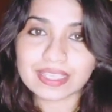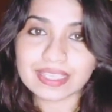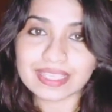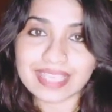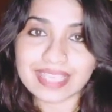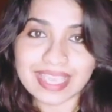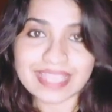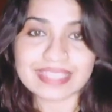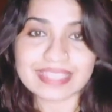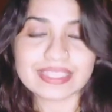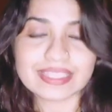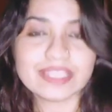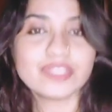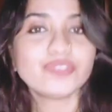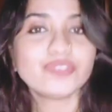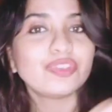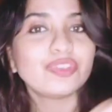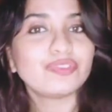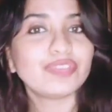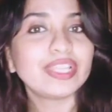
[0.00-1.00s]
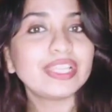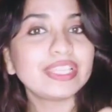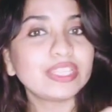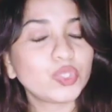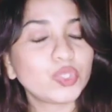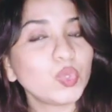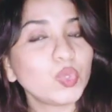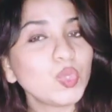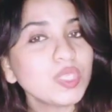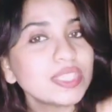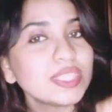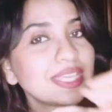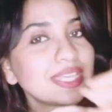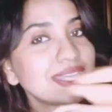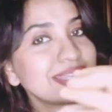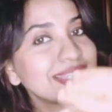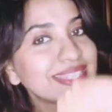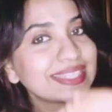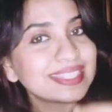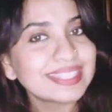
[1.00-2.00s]
cases we will use
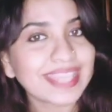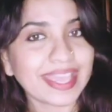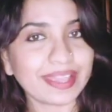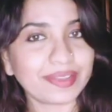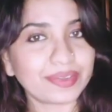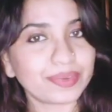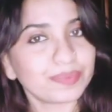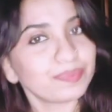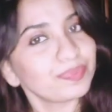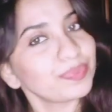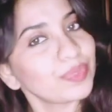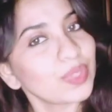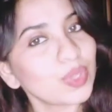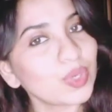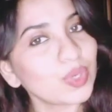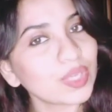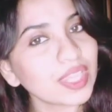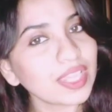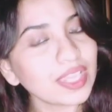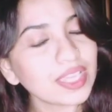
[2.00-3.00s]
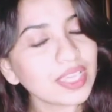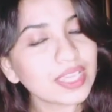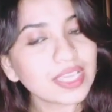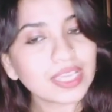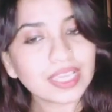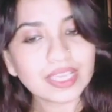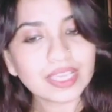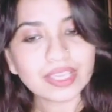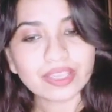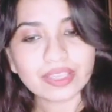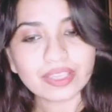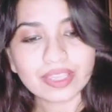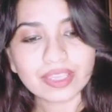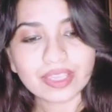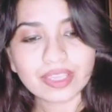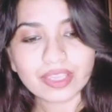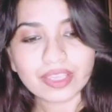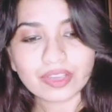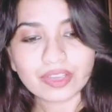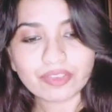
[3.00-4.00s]
ser. Okay,
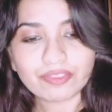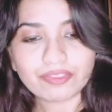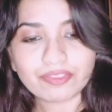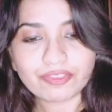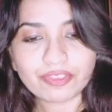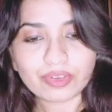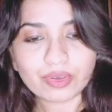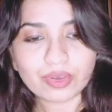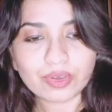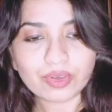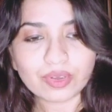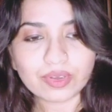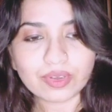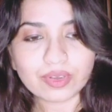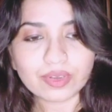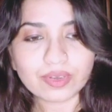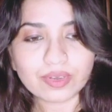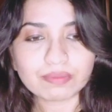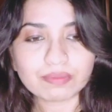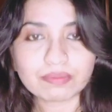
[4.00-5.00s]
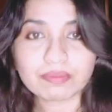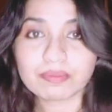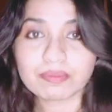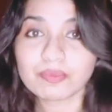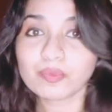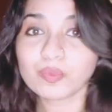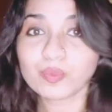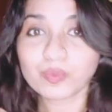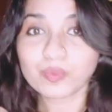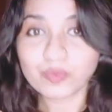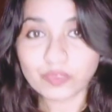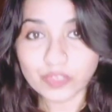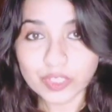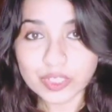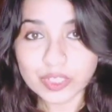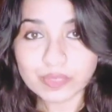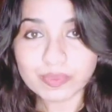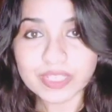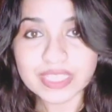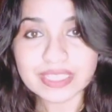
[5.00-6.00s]
for
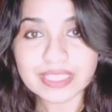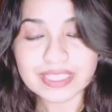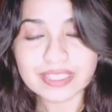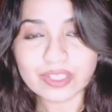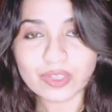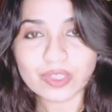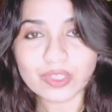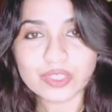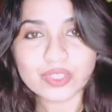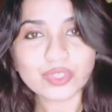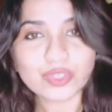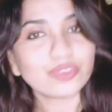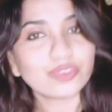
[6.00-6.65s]
first person also,